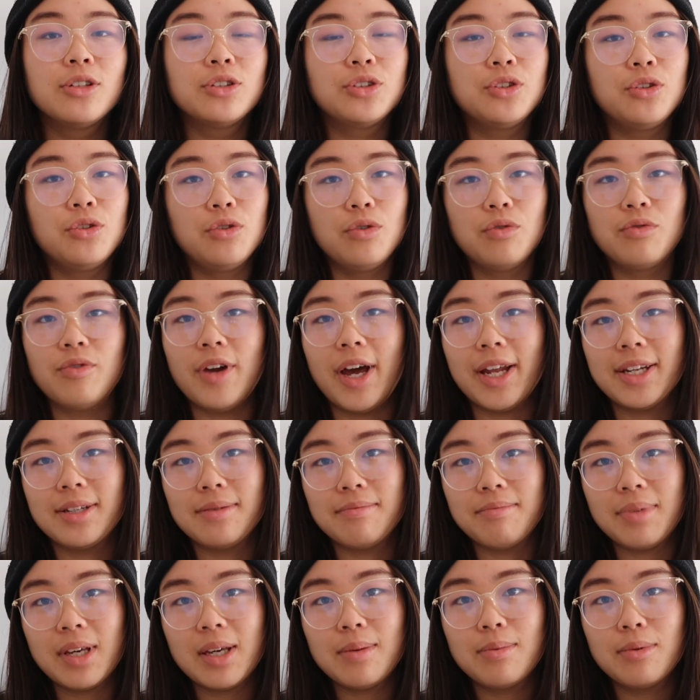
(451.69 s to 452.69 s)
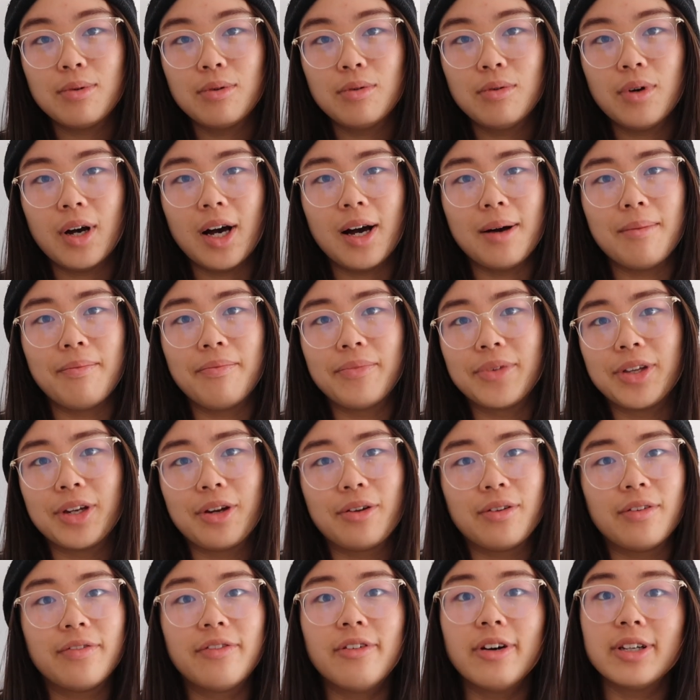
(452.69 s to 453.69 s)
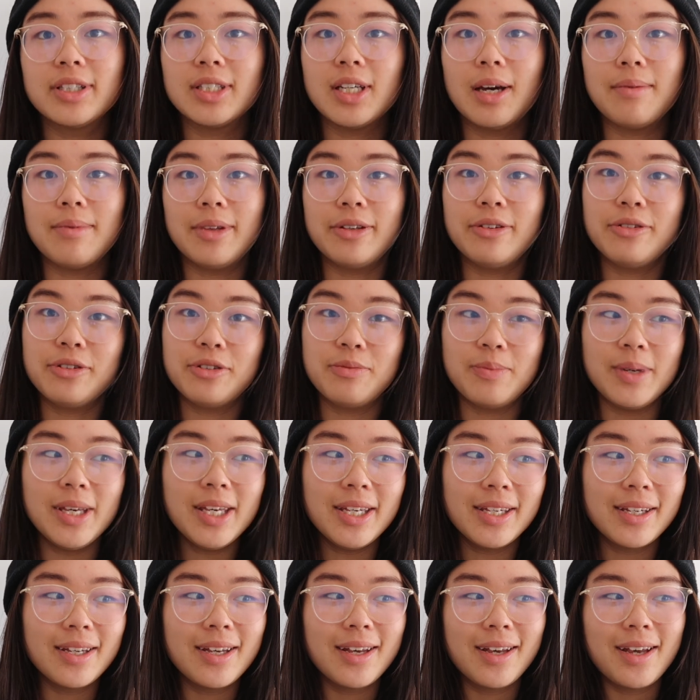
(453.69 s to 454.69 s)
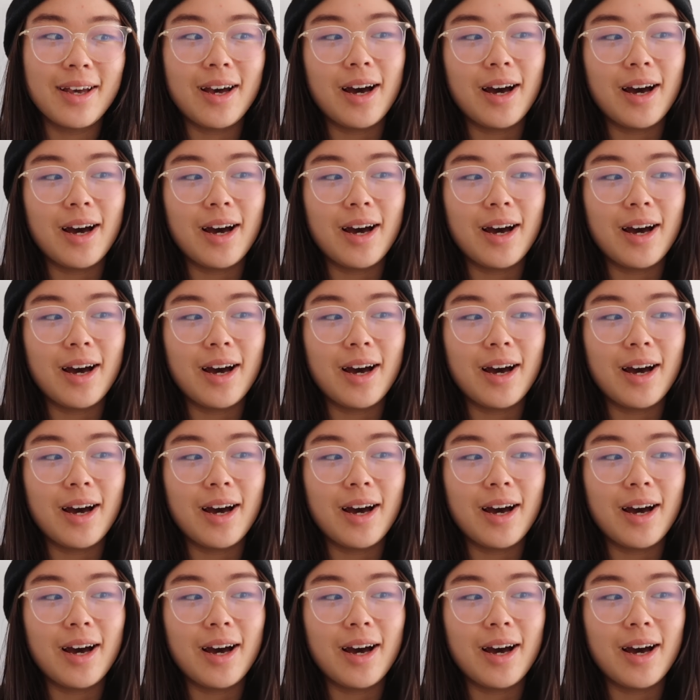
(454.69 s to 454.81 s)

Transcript: to random people, you know, the first time that you speak.